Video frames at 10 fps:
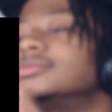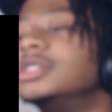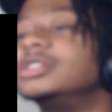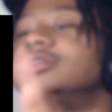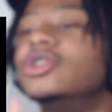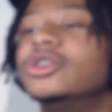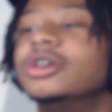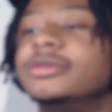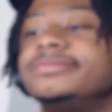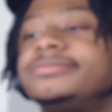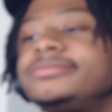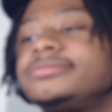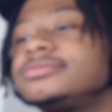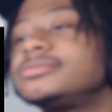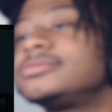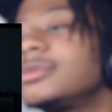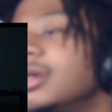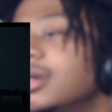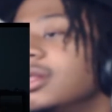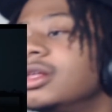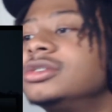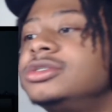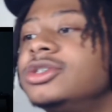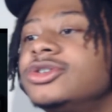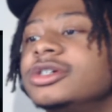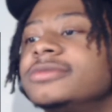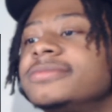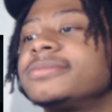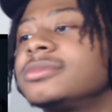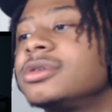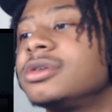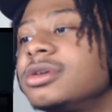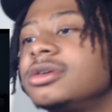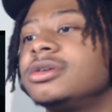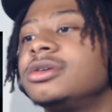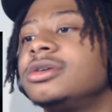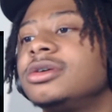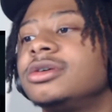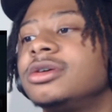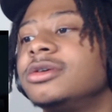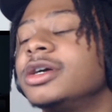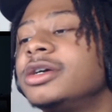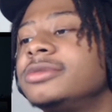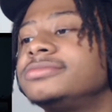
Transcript: Let's do it. Let's do it. All right.